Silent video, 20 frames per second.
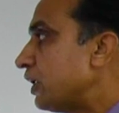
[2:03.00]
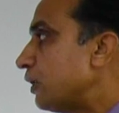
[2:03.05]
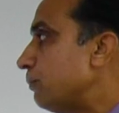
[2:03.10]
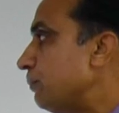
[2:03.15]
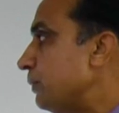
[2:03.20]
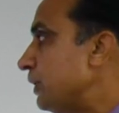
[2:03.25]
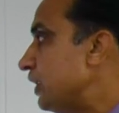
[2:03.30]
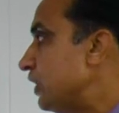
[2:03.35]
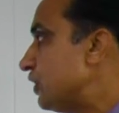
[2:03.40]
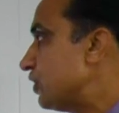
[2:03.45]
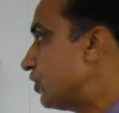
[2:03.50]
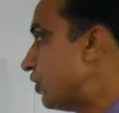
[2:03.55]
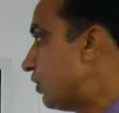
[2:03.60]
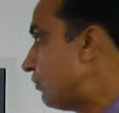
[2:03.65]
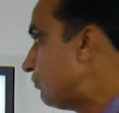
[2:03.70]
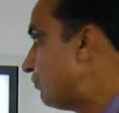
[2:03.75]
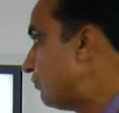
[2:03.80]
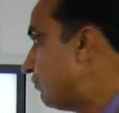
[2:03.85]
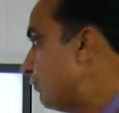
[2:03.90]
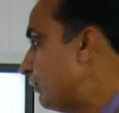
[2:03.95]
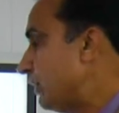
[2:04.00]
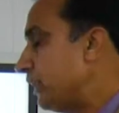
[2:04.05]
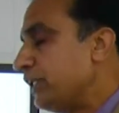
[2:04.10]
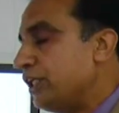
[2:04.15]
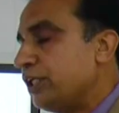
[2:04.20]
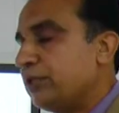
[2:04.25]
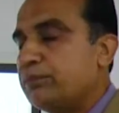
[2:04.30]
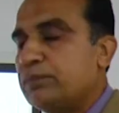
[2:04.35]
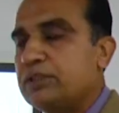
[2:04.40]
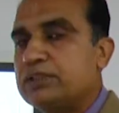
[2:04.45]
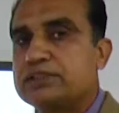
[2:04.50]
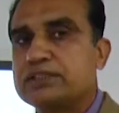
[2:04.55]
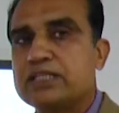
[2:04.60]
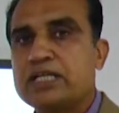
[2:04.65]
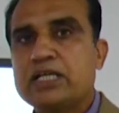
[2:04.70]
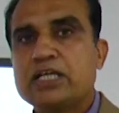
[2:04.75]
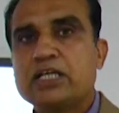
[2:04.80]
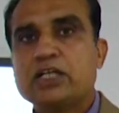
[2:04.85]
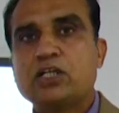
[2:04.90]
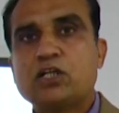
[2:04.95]
combination of variables.
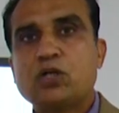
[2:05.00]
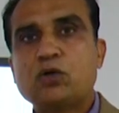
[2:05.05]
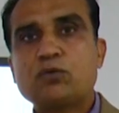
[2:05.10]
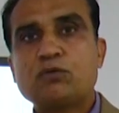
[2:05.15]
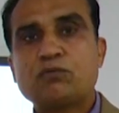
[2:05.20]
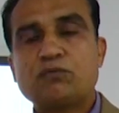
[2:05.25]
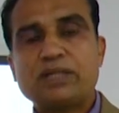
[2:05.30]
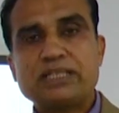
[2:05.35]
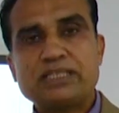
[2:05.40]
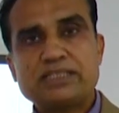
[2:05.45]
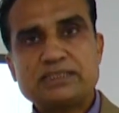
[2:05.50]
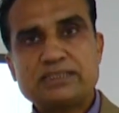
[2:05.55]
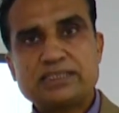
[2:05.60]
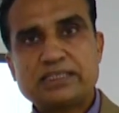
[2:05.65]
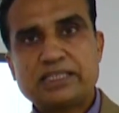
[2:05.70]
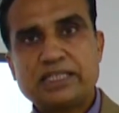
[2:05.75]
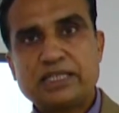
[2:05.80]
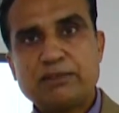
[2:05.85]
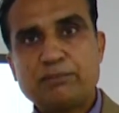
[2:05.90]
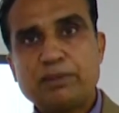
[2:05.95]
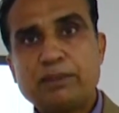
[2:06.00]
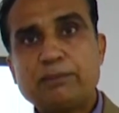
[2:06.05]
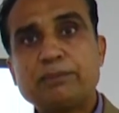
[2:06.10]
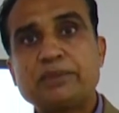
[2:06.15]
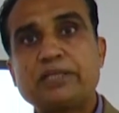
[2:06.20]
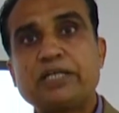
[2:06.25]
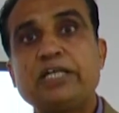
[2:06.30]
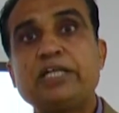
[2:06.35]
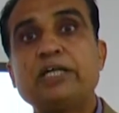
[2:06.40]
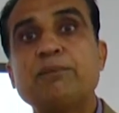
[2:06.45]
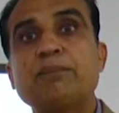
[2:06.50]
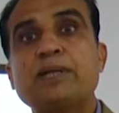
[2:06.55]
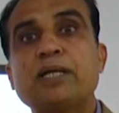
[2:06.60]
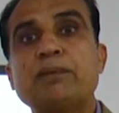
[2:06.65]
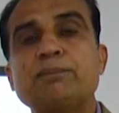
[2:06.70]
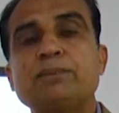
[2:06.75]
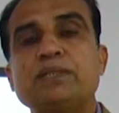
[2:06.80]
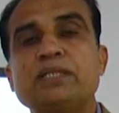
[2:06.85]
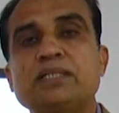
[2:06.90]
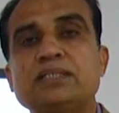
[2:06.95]
Now, what is a K map? K
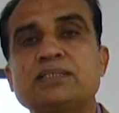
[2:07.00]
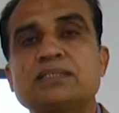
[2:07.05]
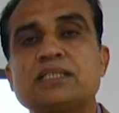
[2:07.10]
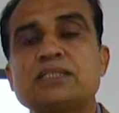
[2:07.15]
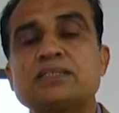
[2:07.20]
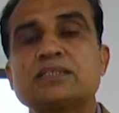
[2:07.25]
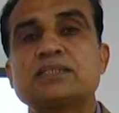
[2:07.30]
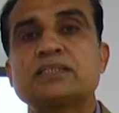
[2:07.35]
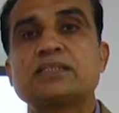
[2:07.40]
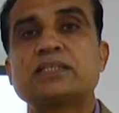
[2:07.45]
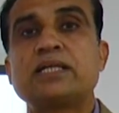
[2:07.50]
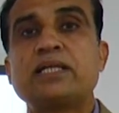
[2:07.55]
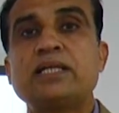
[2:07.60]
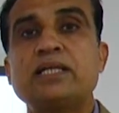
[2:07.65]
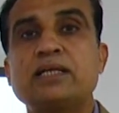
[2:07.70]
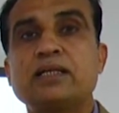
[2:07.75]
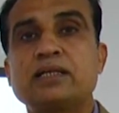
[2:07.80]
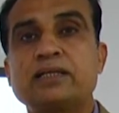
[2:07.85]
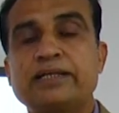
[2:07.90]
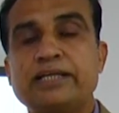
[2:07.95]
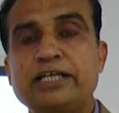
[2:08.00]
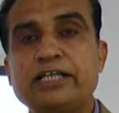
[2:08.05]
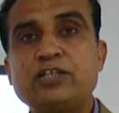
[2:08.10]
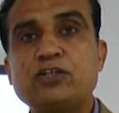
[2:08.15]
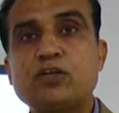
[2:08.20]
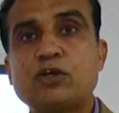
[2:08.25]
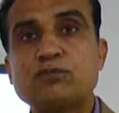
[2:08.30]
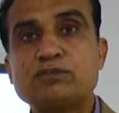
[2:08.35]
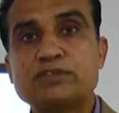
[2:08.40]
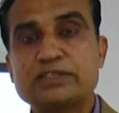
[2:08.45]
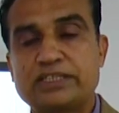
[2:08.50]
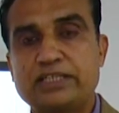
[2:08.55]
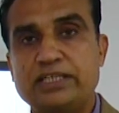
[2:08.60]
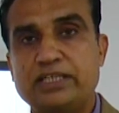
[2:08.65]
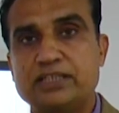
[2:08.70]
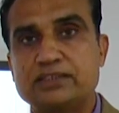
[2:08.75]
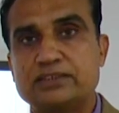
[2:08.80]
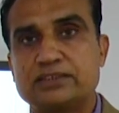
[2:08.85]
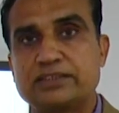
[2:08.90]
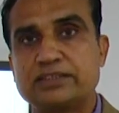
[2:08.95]
map is a grid of
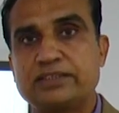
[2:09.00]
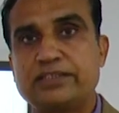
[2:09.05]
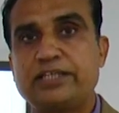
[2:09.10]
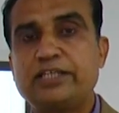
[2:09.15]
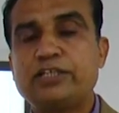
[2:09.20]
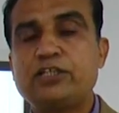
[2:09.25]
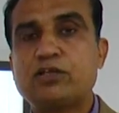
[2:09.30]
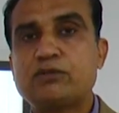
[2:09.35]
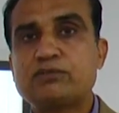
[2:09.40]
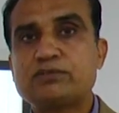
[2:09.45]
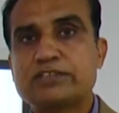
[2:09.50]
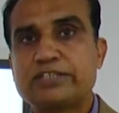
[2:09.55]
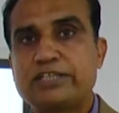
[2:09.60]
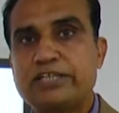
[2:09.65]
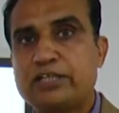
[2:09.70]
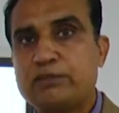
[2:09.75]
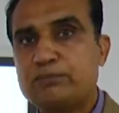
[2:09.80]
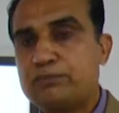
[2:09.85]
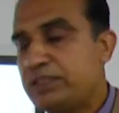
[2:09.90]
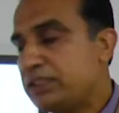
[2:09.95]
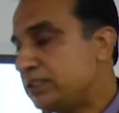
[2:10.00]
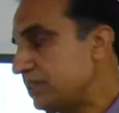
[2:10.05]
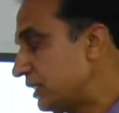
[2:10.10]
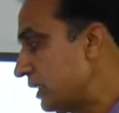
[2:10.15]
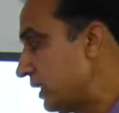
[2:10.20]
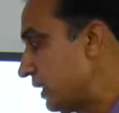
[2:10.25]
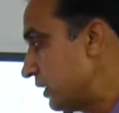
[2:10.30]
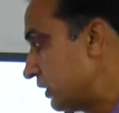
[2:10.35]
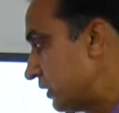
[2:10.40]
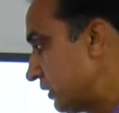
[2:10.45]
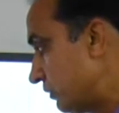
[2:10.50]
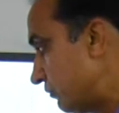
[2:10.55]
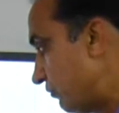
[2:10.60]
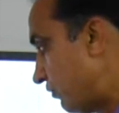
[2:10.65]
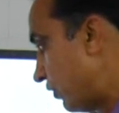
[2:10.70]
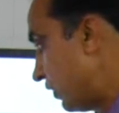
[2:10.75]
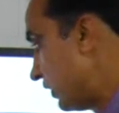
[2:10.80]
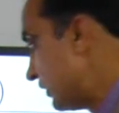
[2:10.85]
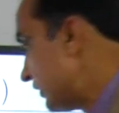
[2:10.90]
squares. Grid of square means, for